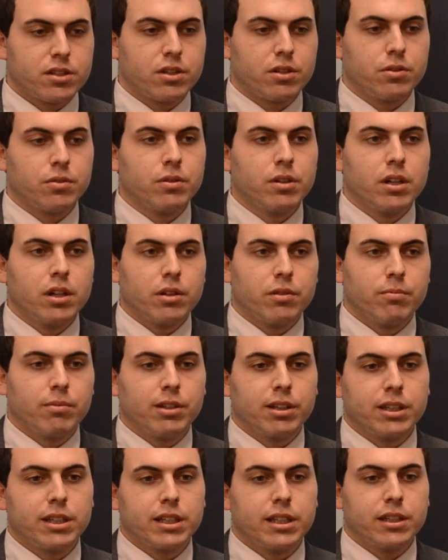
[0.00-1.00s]
So
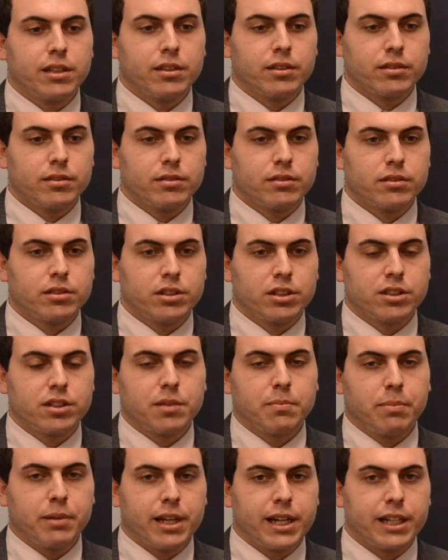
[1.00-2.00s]
really just
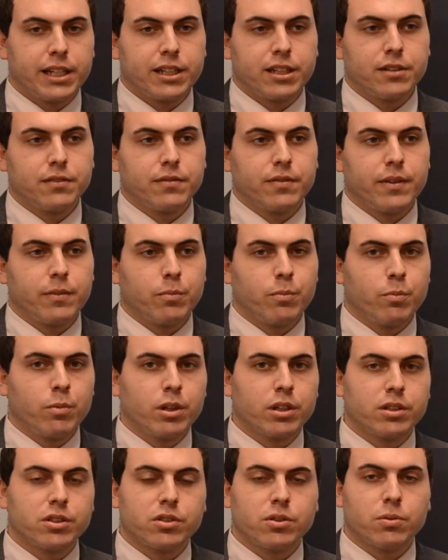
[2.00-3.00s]
the planning of
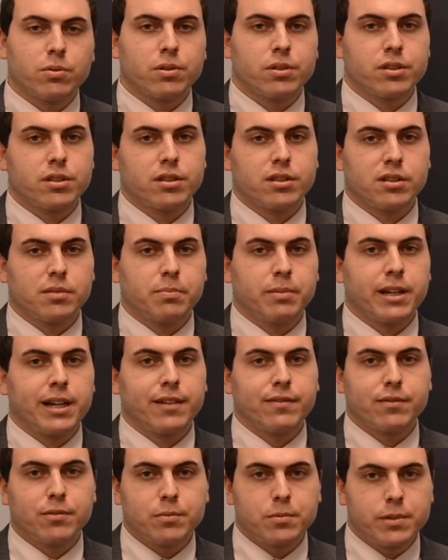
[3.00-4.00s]
what stores to
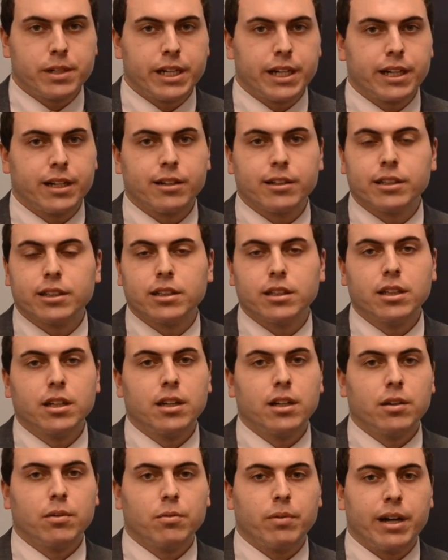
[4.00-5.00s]
supply from where and
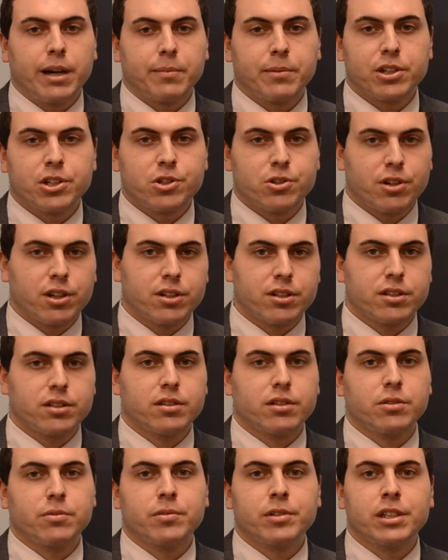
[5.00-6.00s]
how many trucks
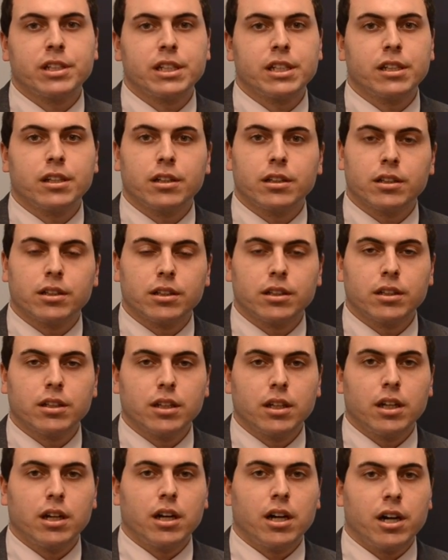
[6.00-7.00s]
do we need and
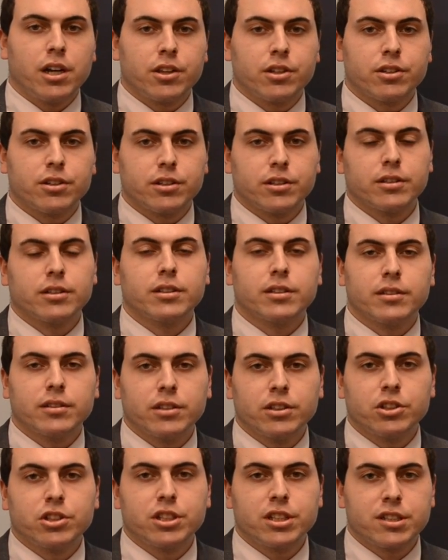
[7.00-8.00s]
other
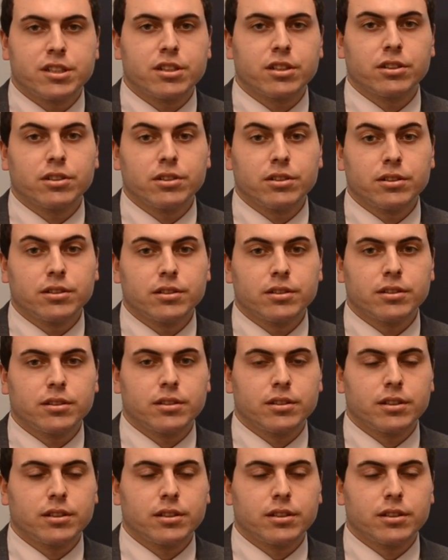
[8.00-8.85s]
logistical